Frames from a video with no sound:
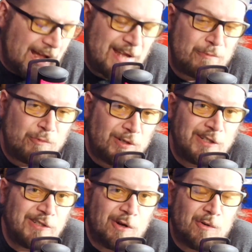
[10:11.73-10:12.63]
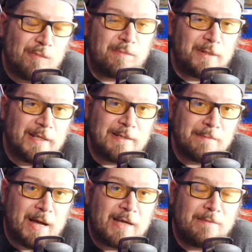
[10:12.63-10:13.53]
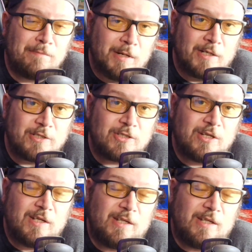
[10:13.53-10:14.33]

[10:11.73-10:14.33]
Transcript: I really don't play mine much.